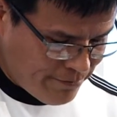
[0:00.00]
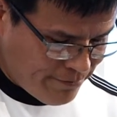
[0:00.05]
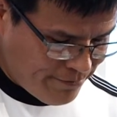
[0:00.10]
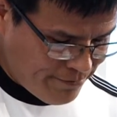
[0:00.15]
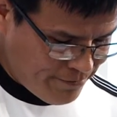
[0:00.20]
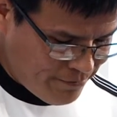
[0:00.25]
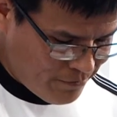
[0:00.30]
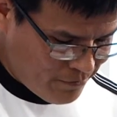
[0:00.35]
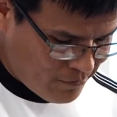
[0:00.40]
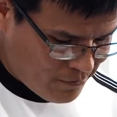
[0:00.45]

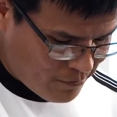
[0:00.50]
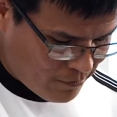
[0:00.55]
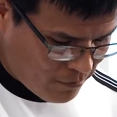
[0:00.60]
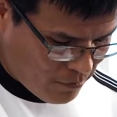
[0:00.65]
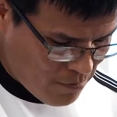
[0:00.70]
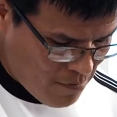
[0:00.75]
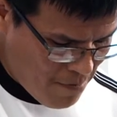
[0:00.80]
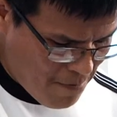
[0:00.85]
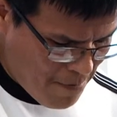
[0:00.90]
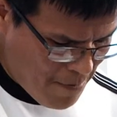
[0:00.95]
Hmm.
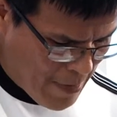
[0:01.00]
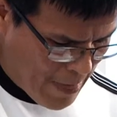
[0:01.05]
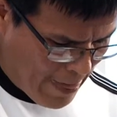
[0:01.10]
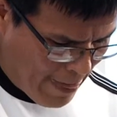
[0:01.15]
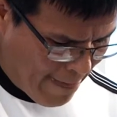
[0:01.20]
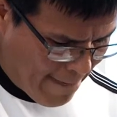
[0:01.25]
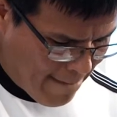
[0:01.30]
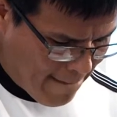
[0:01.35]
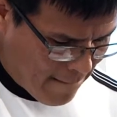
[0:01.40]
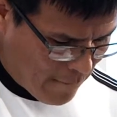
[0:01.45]

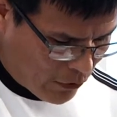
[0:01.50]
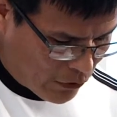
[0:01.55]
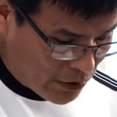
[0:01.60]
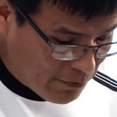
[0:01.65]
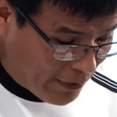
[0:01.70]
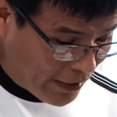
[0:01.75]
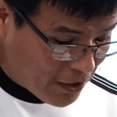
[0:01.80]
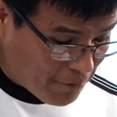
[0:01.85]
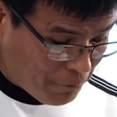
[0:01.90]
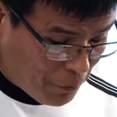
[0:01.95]
What
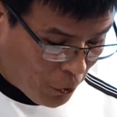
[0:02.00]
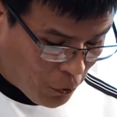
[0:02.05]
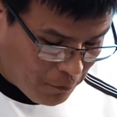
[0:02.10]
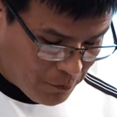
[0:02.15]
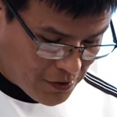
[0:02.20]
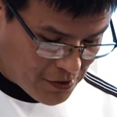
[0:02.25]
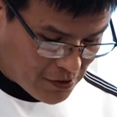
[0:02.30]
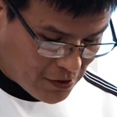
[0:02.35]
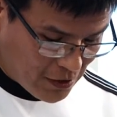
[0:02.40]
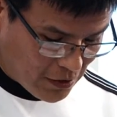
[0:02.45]
about
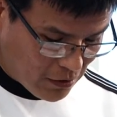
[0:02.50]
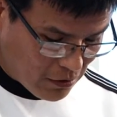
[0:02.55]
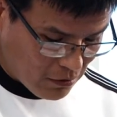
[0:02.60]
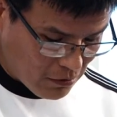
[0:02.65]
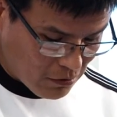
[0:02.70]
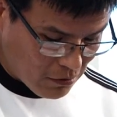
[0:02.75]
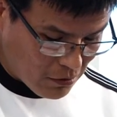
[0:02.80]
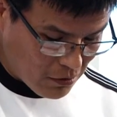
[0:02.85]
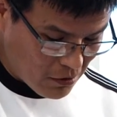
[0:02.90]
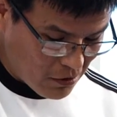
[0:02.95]
poem instead?
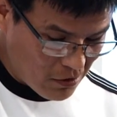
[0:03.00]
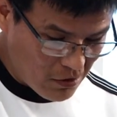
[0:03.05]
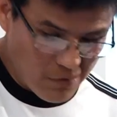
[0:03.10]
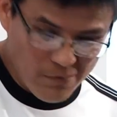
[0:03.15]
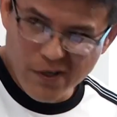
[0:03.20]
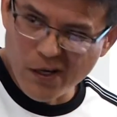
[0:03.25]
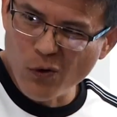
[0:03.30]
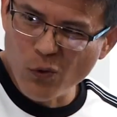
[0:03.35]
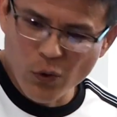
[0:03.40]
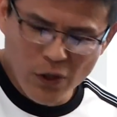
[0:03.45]

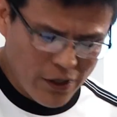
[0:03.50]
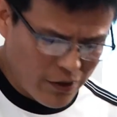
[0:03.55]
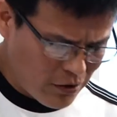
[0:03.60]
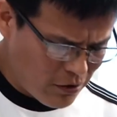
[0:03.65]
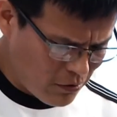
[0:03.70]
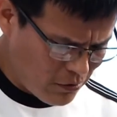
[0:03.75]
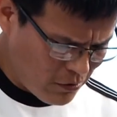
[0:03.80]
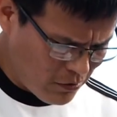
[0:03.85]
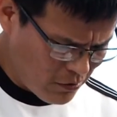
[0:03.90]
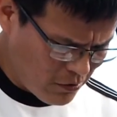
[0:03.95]
About
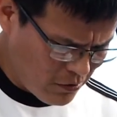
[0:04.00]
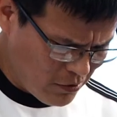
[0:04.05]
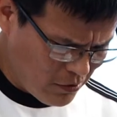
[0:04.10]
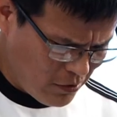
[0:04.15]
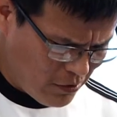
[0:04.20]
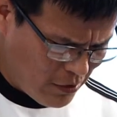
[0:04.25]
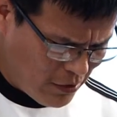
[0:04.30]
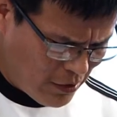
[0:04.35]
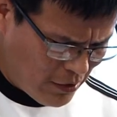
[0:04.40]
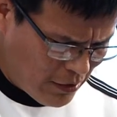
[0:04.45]
what though?
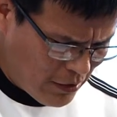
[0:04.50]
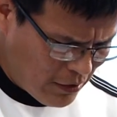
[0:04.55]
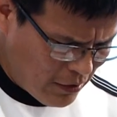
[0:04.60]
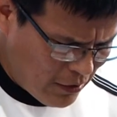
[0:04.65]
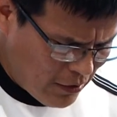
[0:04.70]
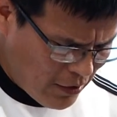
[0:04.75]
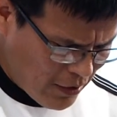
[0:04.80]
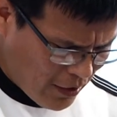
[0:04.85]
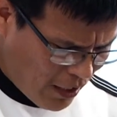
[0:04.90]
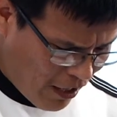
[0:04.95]

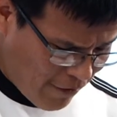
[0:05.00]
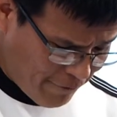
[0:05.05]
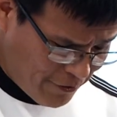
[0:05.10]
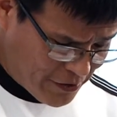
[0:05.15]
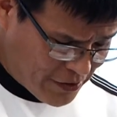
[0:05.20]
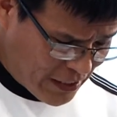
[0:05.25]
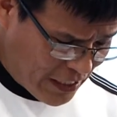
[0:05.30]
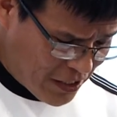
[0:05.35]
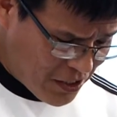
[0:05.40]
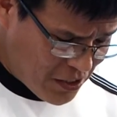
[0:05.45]

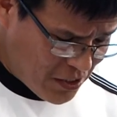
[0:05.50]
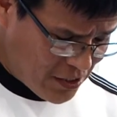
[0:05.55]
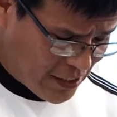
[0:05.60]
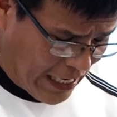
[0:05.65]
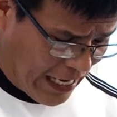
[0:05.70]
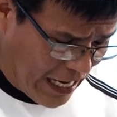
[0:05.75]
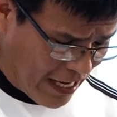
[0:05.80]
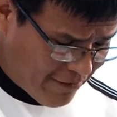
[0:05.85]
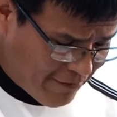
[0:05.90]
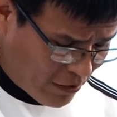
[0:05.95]
Conversations
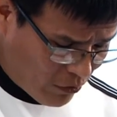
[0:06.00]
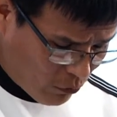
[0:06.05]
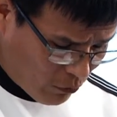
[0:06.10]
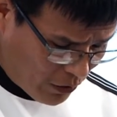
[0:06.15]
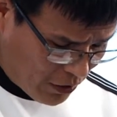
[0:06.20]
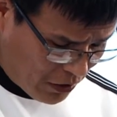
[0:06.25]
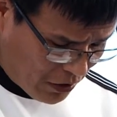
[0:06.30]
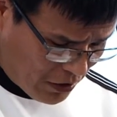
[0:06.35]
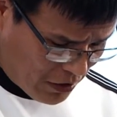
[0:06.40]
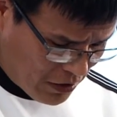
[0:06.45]
I have at
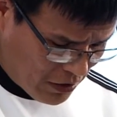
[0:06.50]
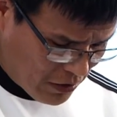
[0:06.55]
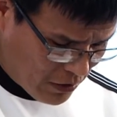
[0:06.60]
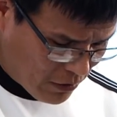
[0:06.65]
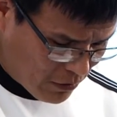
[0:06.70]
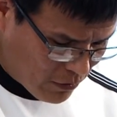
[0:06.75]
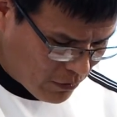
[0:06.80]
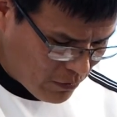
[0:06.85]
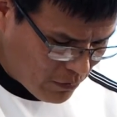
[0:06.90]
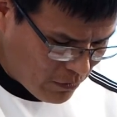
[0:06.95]
work?
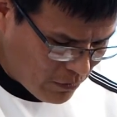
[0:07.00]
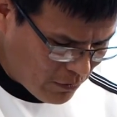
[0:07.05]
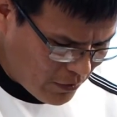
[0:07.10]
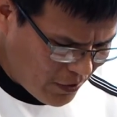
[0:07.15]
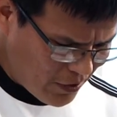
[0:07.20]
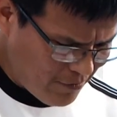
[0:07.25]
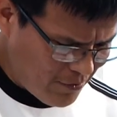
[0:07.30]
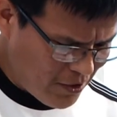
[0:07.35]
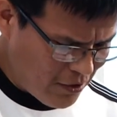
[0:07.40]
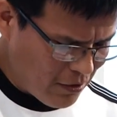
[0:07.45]

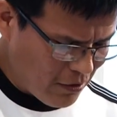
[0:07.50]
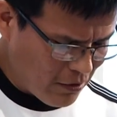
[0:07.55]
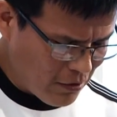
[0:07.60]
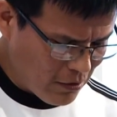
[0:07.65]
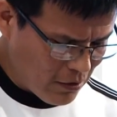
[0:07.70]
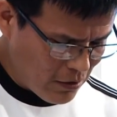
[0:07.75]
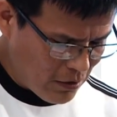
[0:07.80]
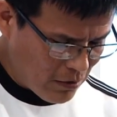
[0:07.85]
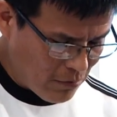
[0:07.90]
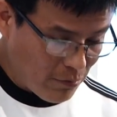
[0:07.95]
Wait a minute.
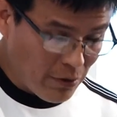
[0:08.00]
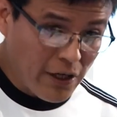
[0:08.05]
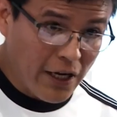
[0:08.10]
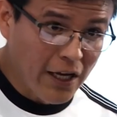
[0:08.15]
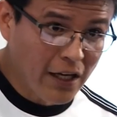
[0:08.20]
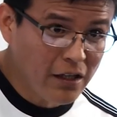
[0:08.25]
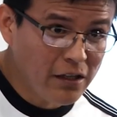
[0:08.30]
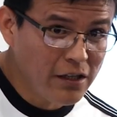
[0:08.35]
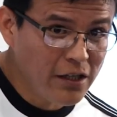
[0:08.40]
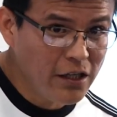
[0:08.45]
But
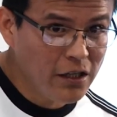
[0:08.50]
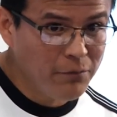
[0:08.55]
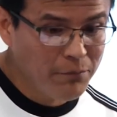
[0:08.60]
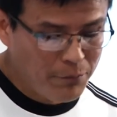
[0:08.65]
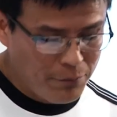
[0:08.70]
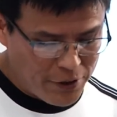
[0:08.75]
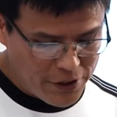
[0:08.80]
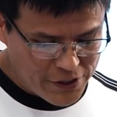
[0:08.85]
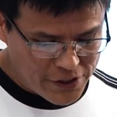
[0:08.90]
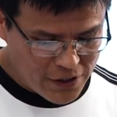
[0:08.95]
I
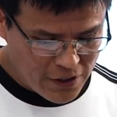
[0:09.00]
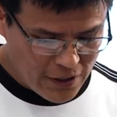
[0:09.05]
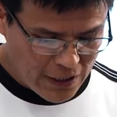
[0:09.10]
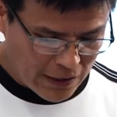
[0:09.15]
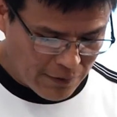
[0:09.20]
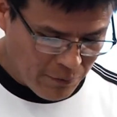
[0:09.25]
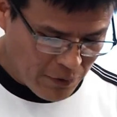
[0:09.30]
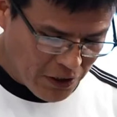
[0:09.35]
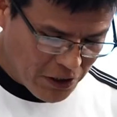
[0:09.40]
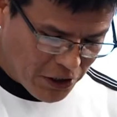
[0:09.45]
clean prison
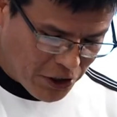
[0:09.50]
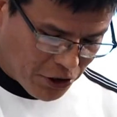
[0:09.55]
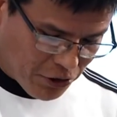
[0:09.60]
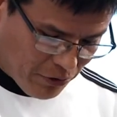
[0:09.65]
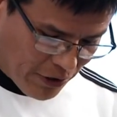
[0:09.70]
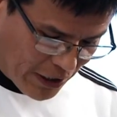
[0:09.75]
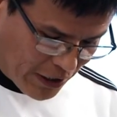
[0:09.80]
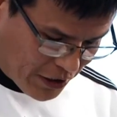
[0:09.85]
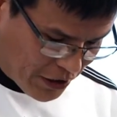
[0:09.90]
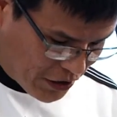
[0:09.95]

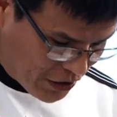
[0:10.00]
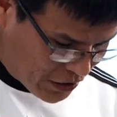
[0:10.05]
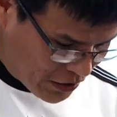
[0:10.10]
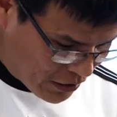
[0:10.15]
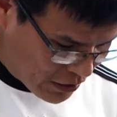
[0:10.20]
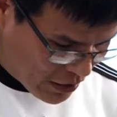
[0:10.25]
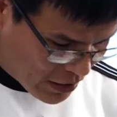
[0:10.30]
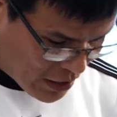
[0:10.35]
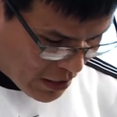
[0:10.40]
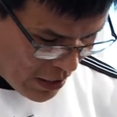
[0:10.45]

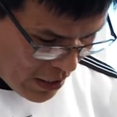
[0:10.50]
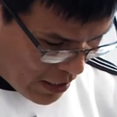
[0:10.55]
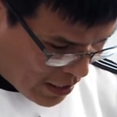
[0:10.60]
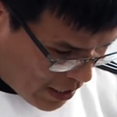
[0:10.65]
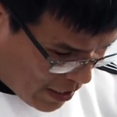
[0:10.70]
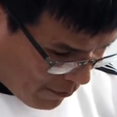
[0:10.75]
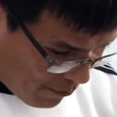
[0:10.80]
administration.